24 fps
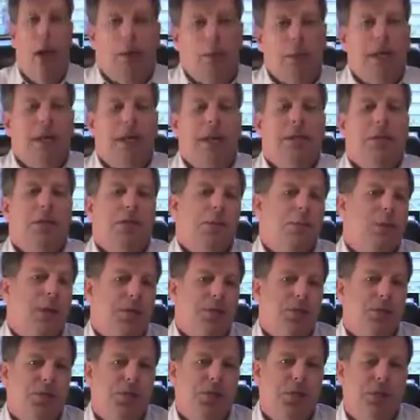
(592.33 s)
going to end this
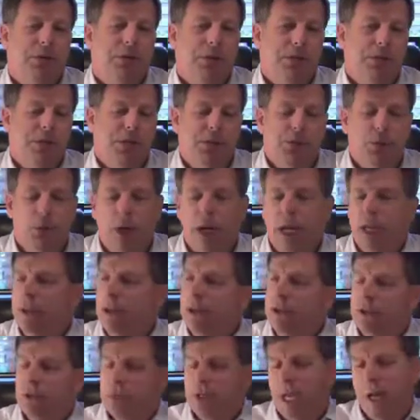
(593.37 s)
special series this way, and
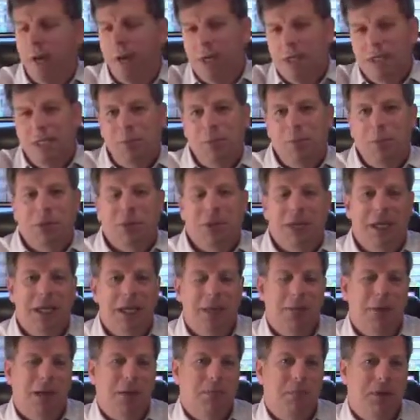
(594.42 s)
this is how I typically
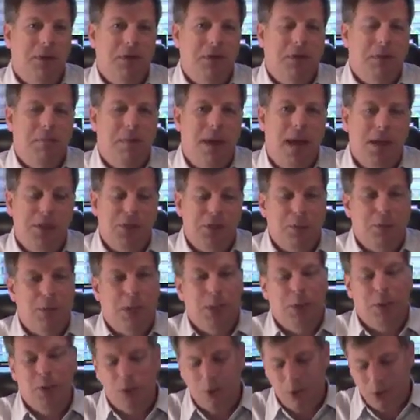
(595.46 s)
end my monthly
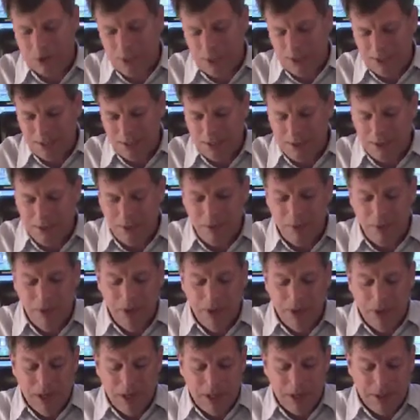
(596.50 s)
mastermind calls. And I tell
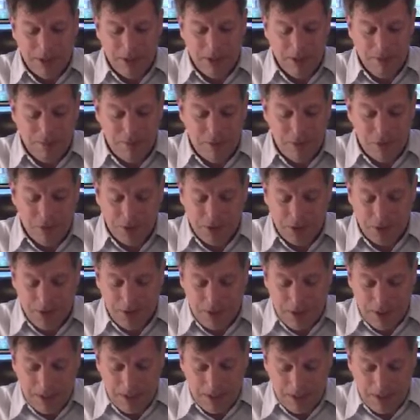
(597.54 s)
the folks on
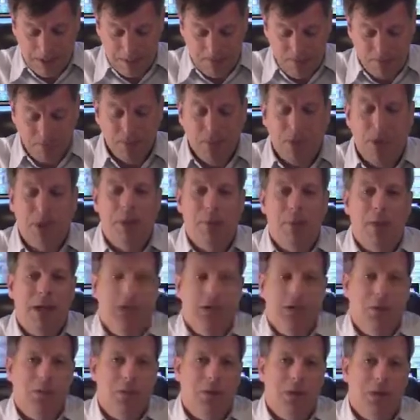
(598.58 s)
the
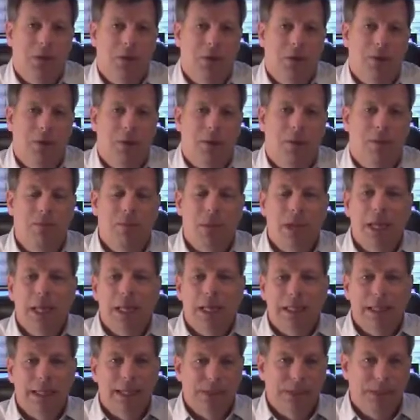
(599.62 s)
mastermind call,
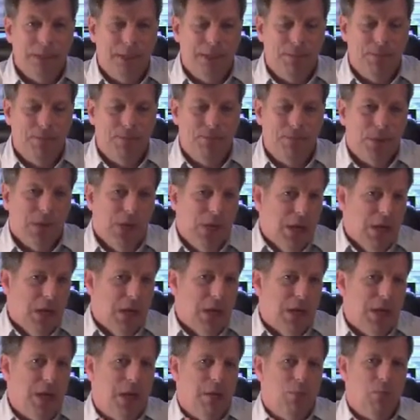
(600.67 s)
listen,
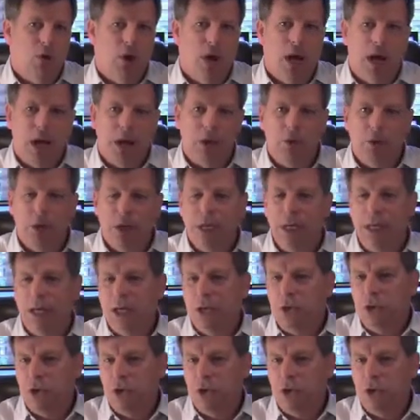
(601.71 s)
camaraderie and